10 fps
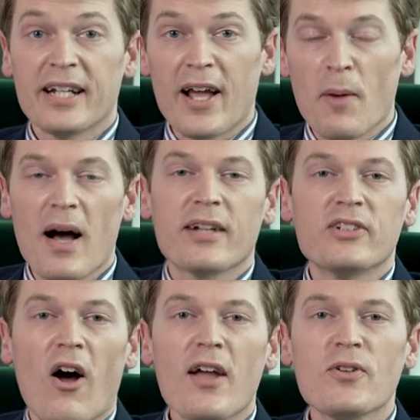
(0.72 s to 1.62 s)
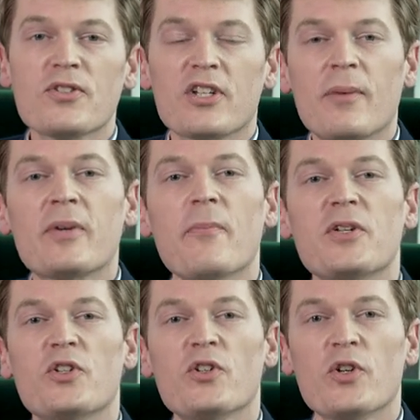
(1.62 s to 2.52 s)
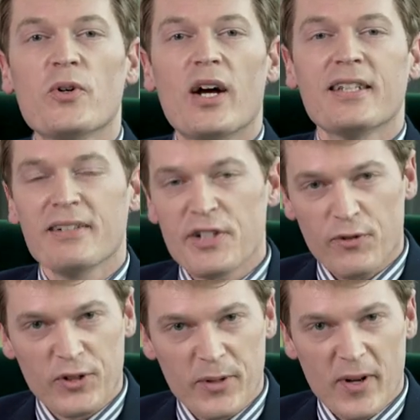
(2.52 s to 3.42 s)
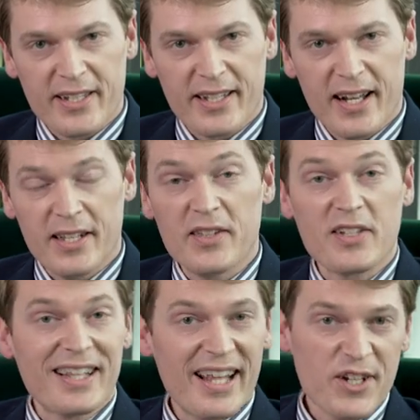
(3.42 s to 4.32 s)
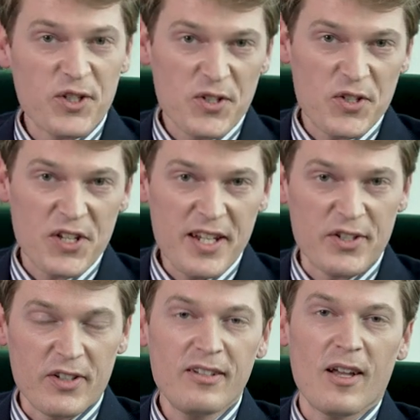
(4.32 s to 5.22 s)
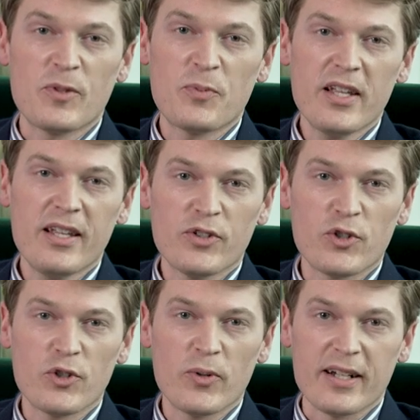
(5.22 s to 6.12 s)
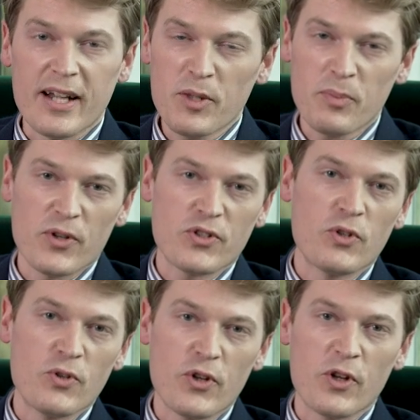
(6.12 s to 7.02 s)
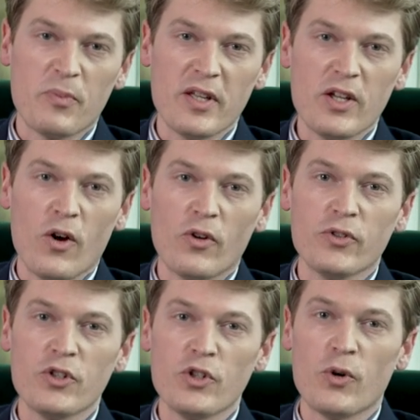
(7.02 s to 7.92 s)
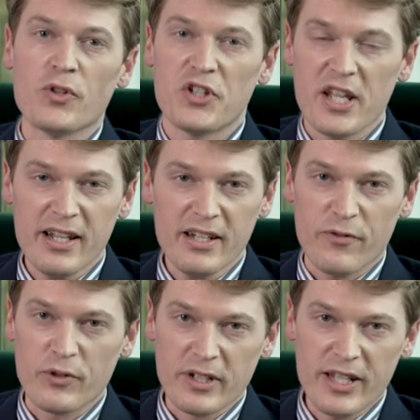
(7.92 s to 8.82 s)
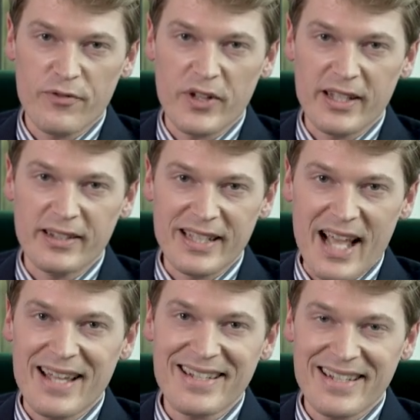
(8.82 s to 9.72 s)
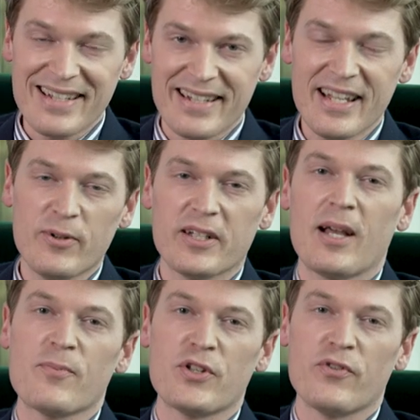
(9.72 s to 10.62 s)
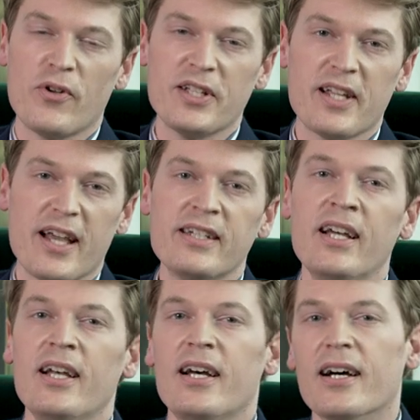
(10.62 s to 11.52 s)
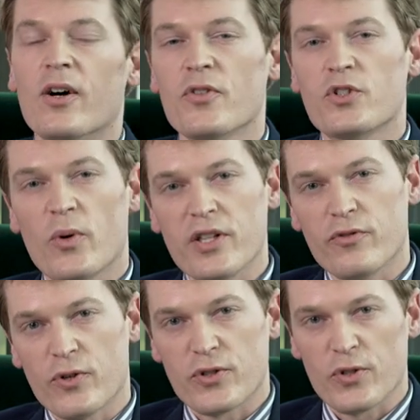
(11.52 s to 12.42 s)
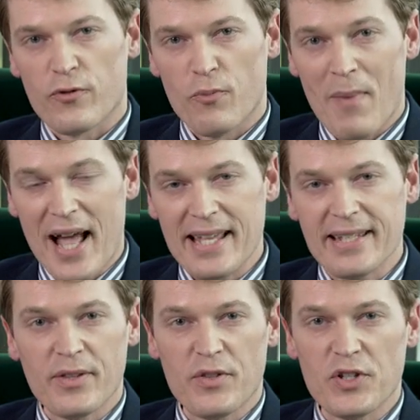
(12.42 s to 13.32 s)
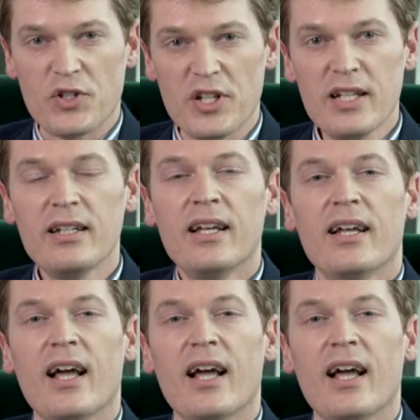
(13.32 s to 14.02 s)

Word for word: G'day, I'm Martyn Iles, and I'm coming to you a little differently once again in this election season. I'm speaking to another person who's going to be on your ticket if you live in the ACT when it comes to voting day uh, on the 21st of May this year.